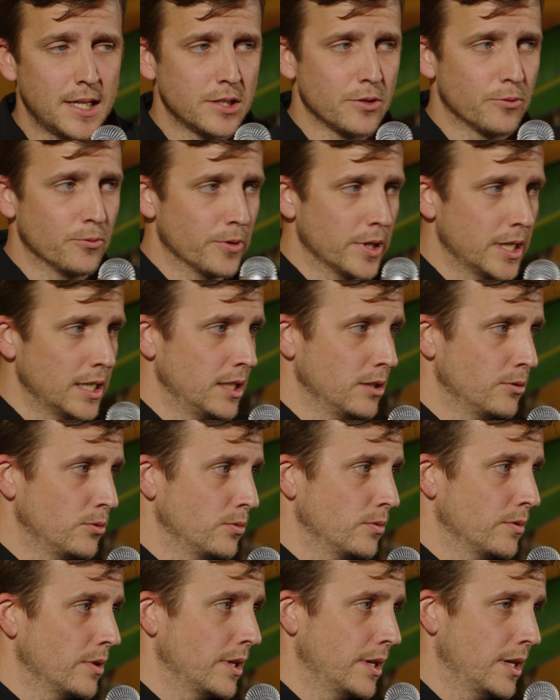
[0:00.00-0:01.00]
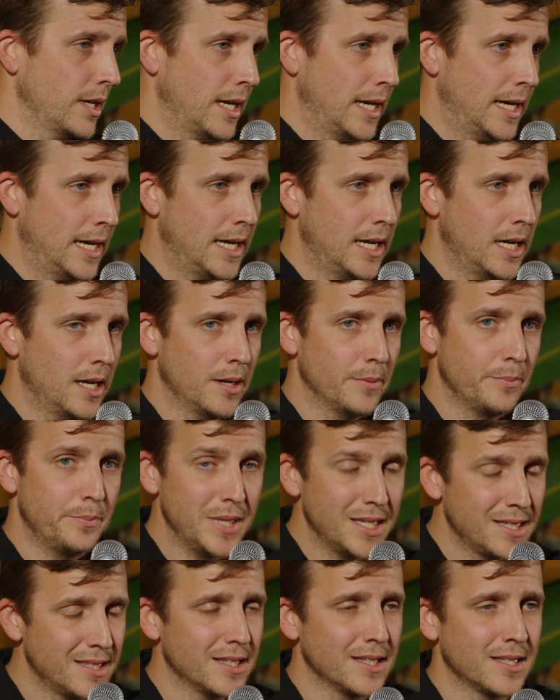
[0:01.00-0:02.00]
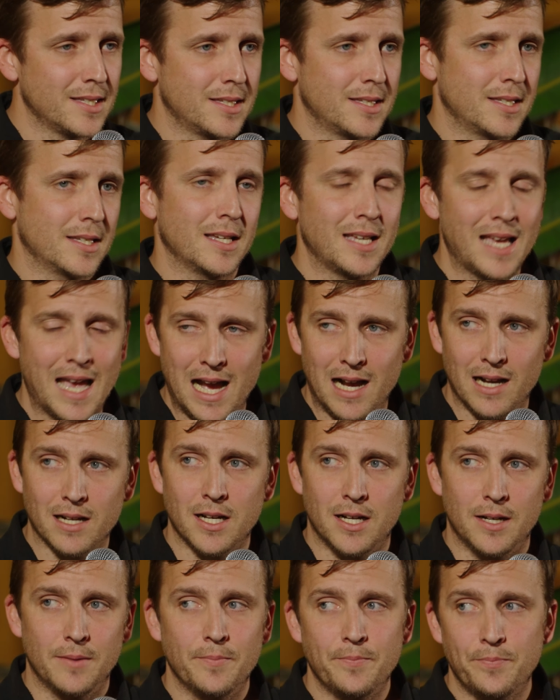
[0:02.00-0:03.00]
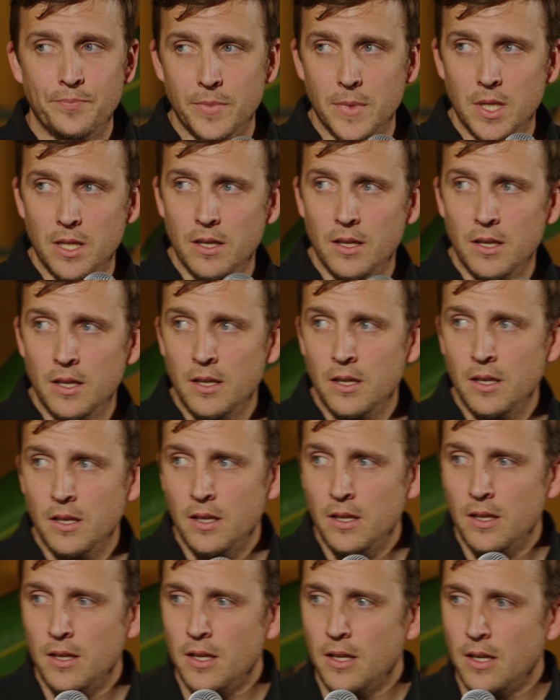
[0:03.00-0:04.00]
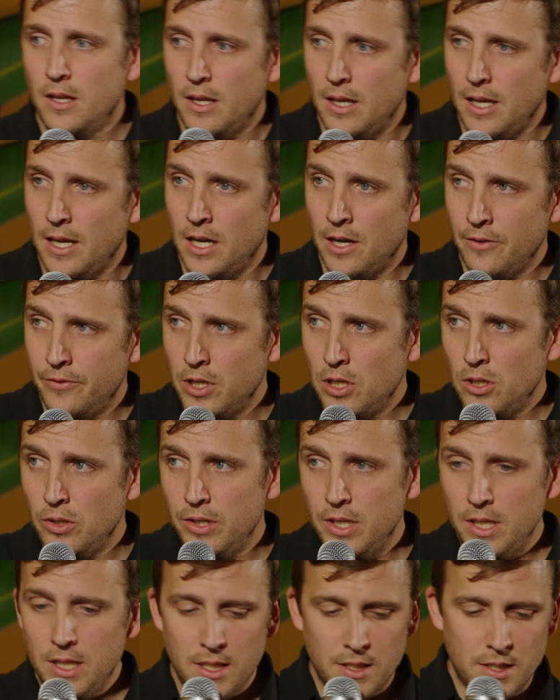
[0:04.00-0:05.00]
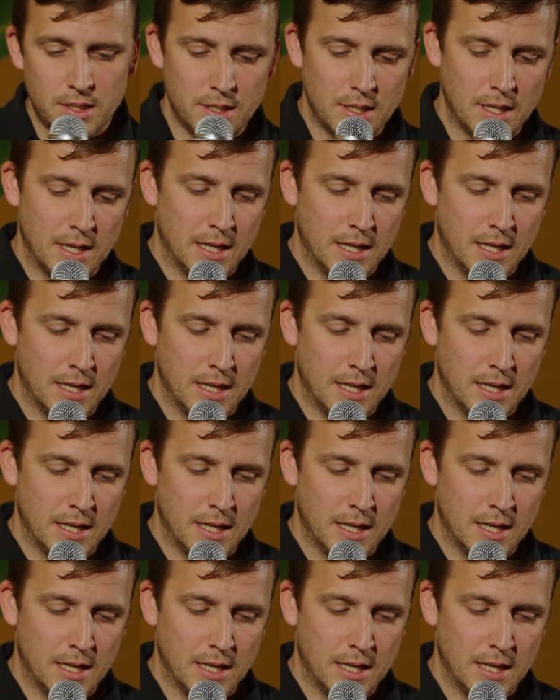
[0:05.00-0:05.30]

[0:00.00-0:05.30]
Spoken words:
has a real business outcome. And I've included this